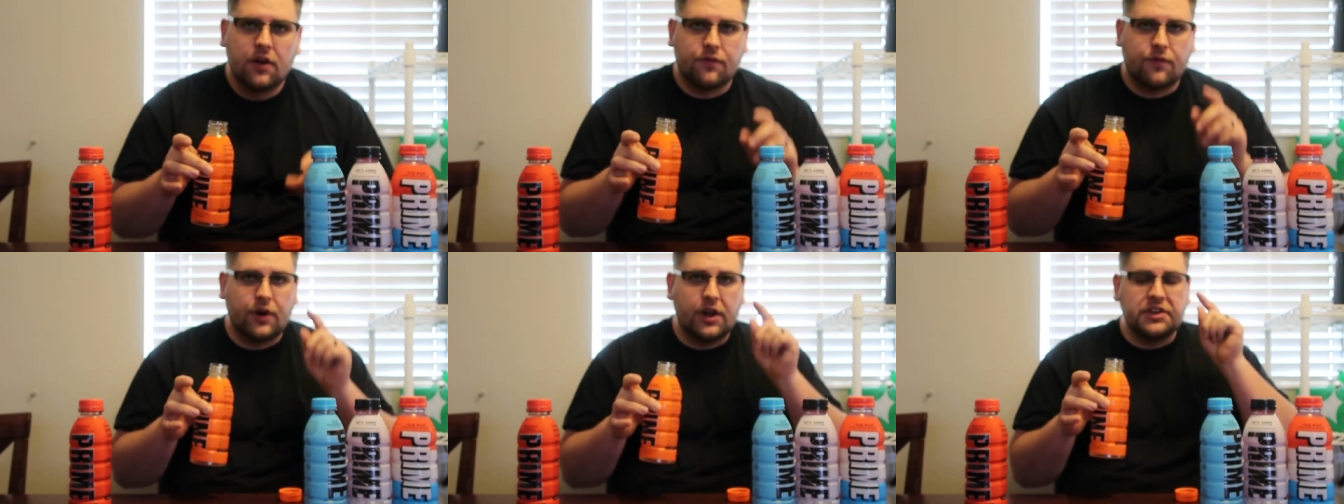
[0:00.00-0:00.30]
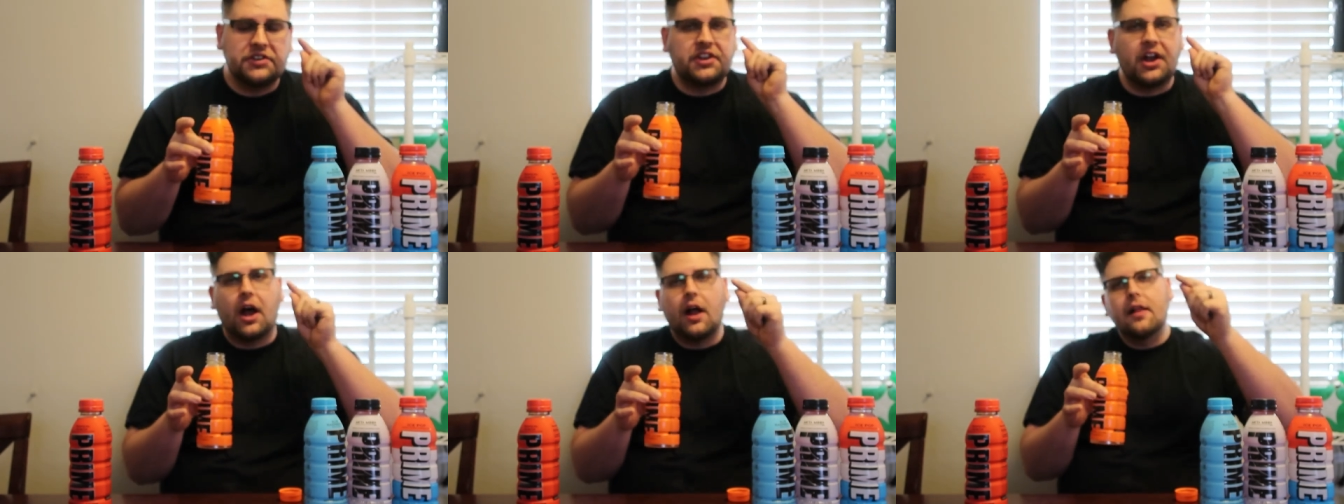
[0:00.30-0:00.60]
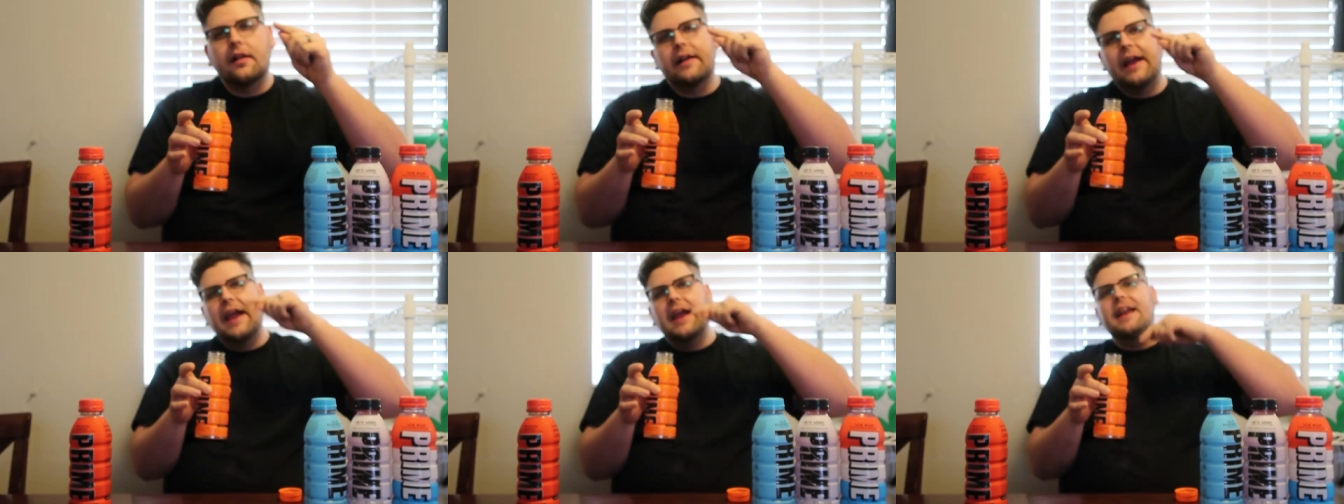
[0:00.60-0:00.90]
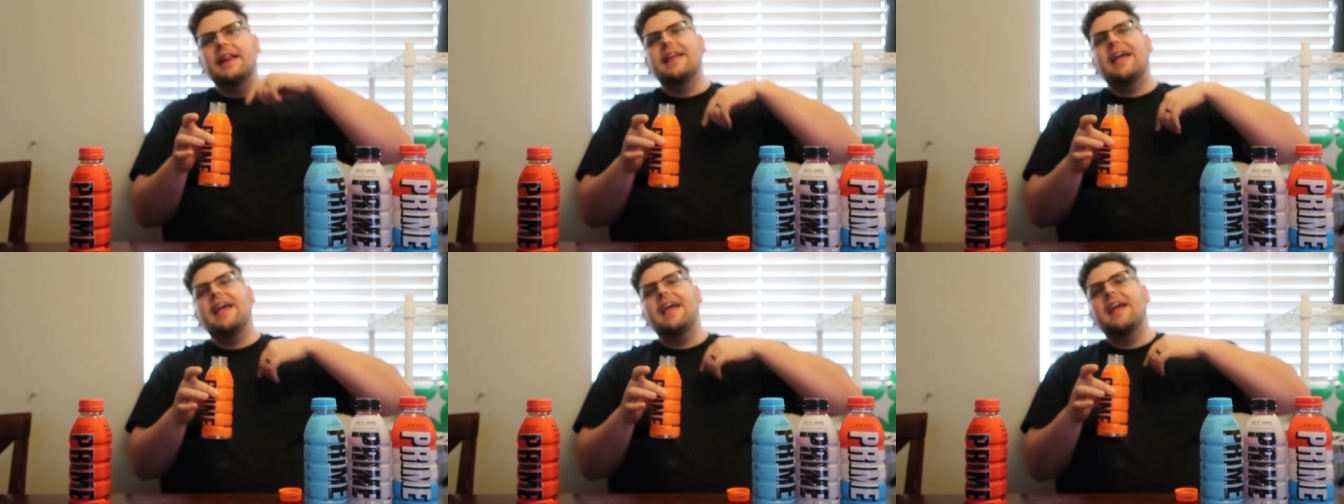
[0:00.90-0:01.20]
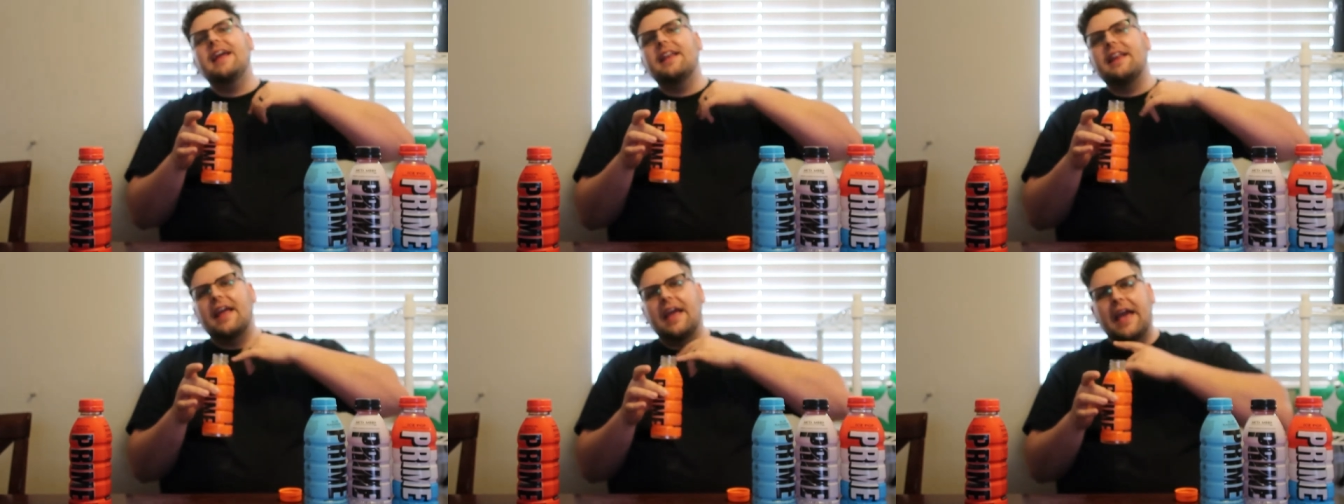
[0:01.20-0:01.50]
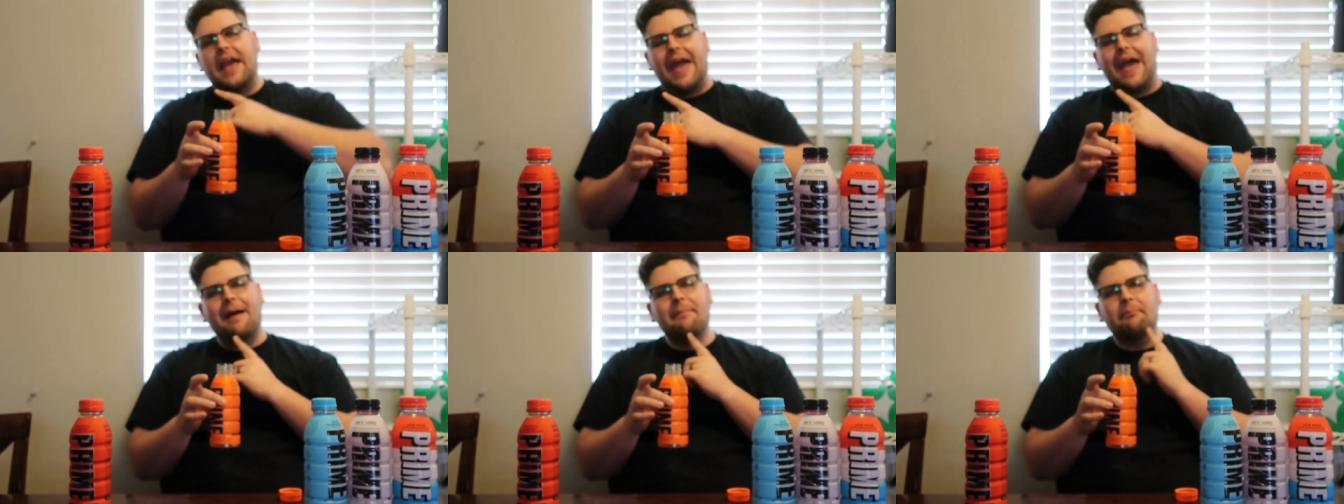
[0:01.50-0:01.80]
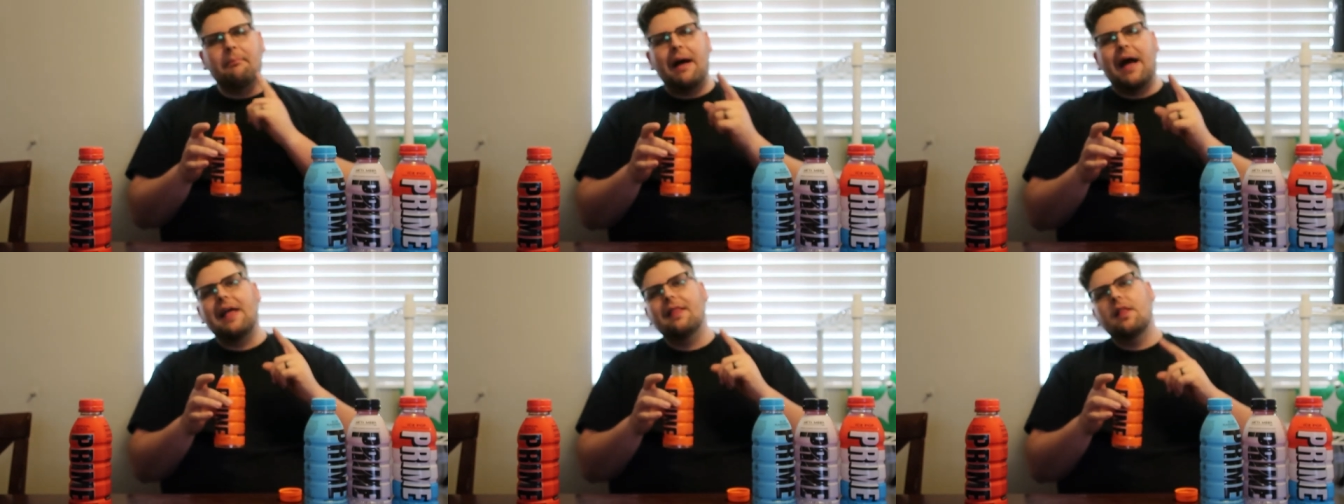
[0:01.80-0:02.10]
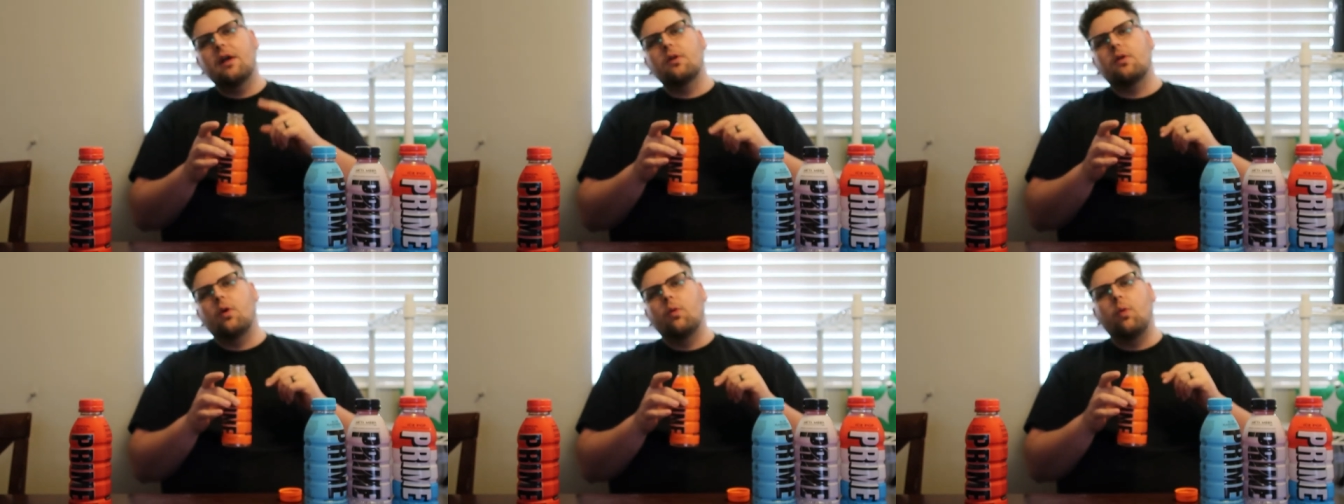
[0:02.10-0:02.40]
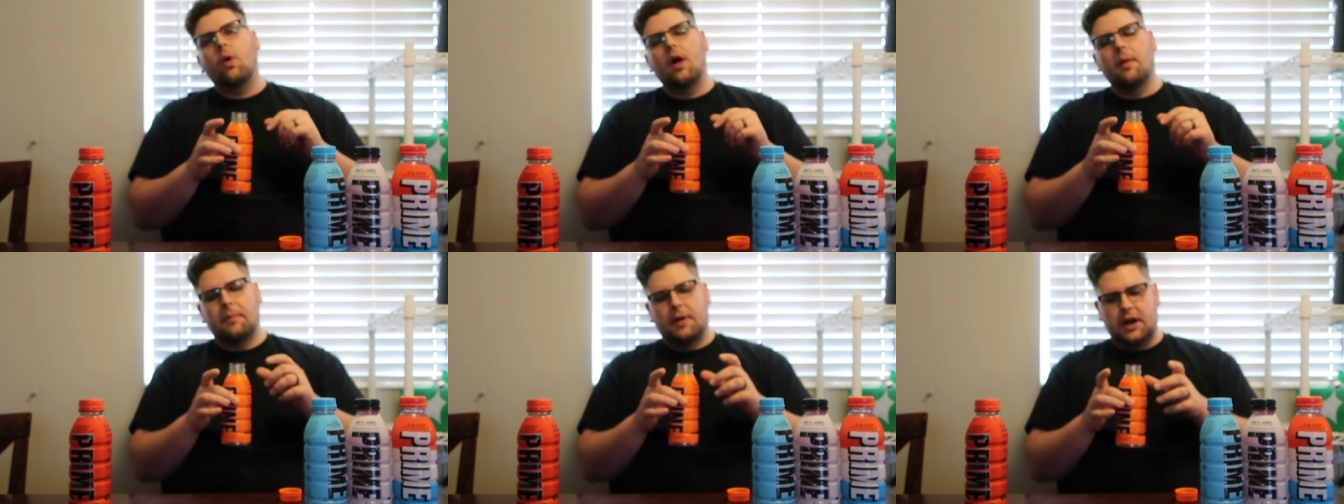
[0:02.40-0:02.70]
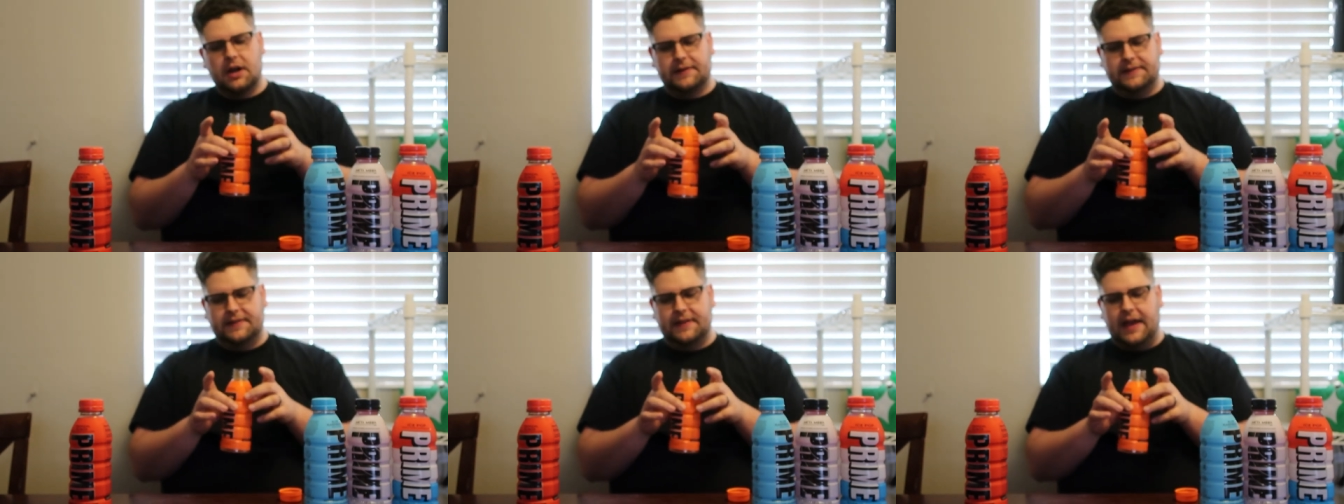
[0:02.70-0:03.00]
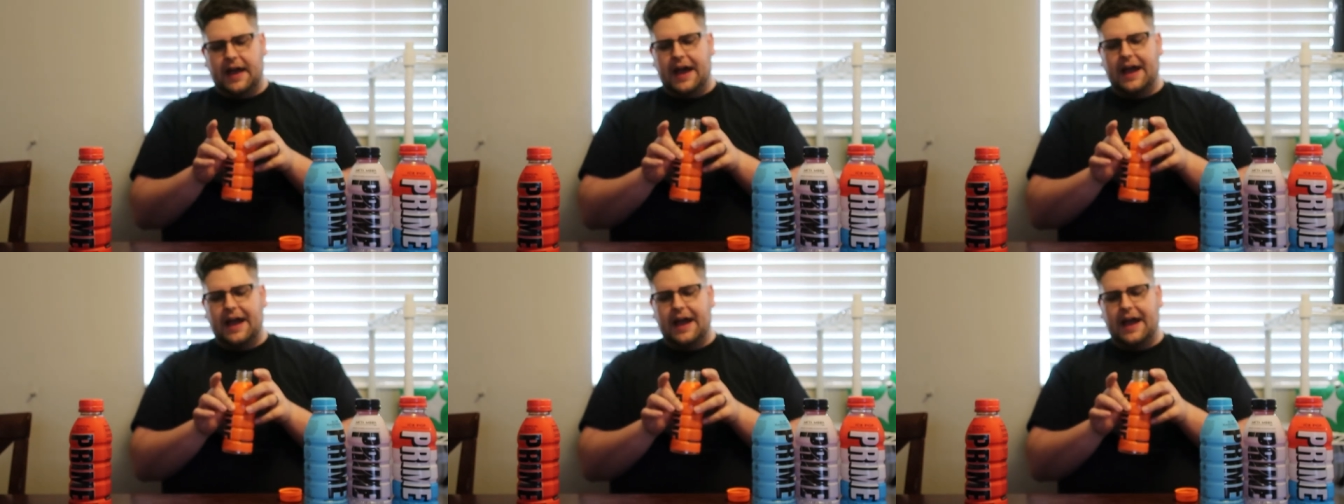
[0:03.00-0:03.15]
for $1.88 at my local Walmart.